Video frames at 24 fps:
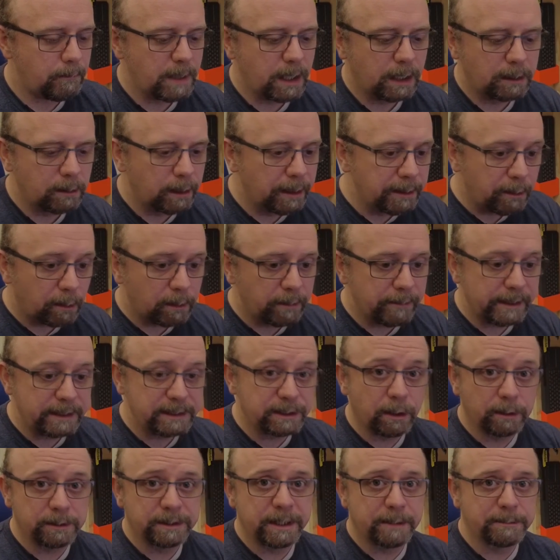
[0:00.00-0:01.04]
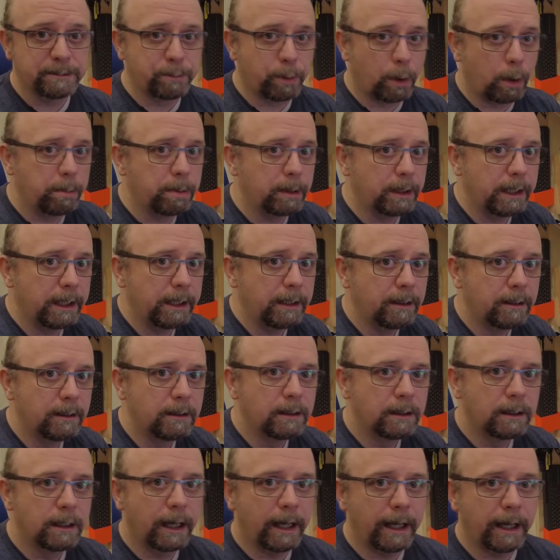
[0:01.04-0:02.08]
all of these concepts properly
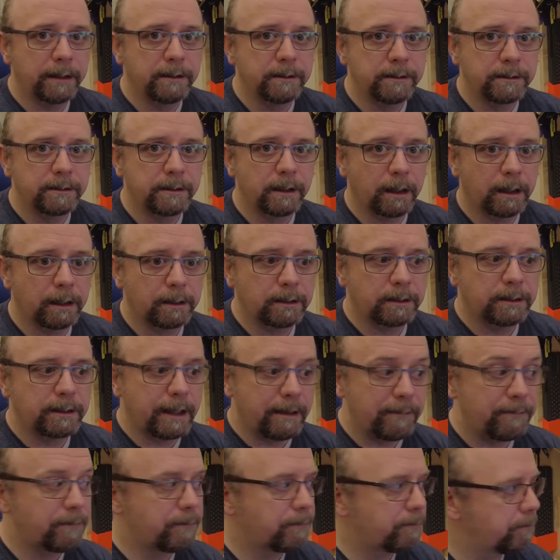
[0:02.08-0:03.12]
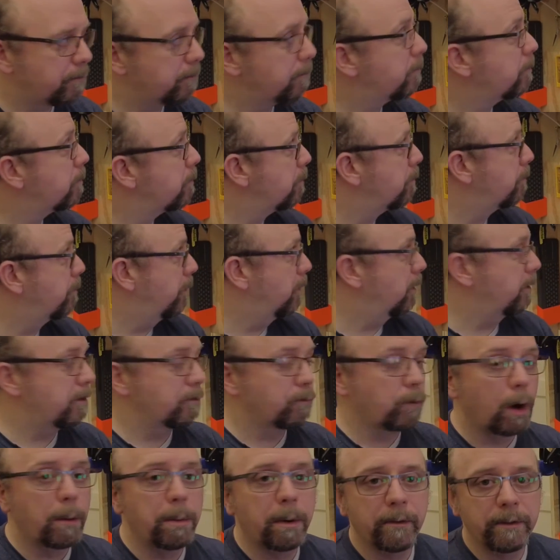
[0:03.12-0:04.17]
and give the
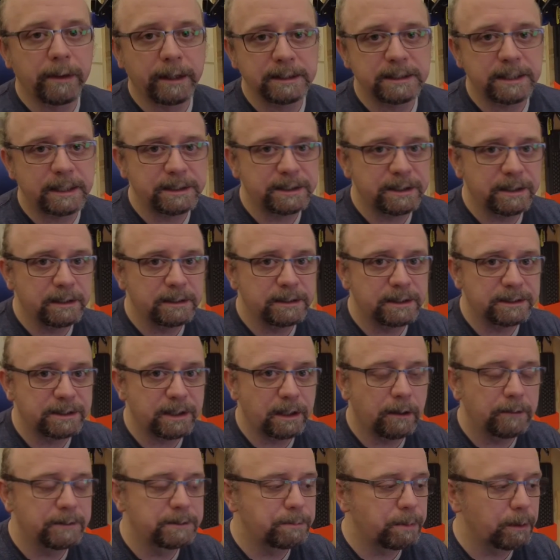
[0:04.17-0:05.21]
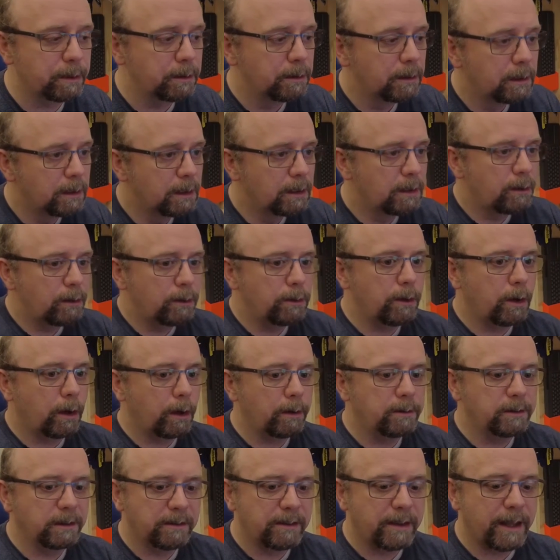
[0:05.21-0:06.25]
robot the attention it deserves. But not
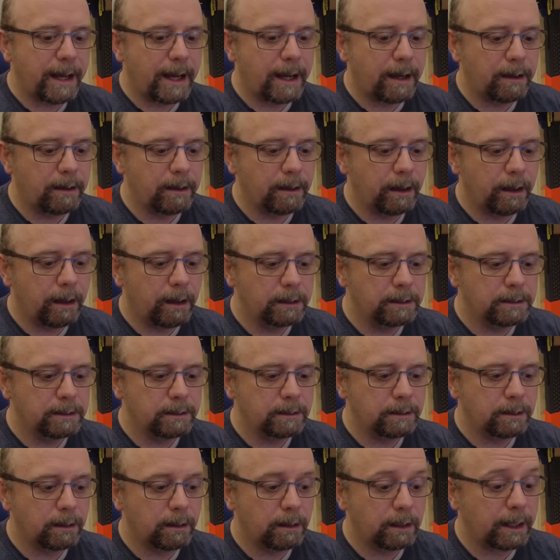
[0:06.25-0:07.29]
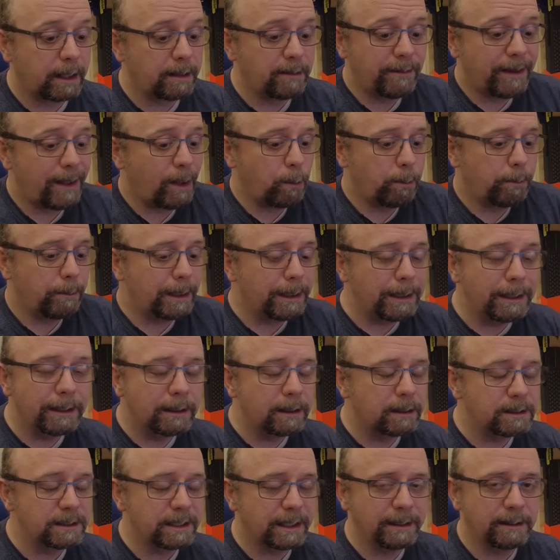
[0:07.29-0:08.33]
only that, and kind of help me
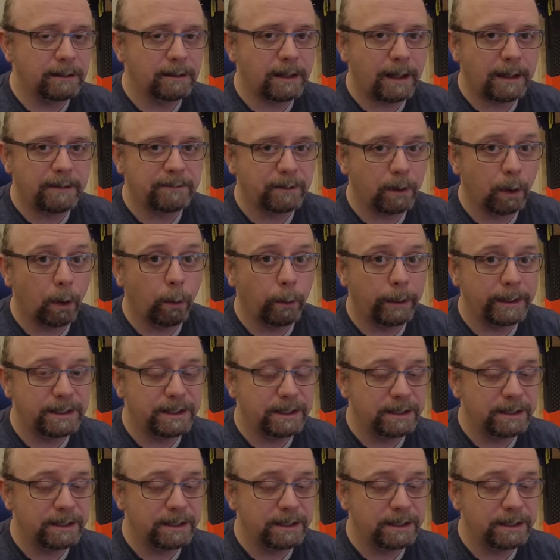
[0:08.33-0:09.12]
attain a life goal, which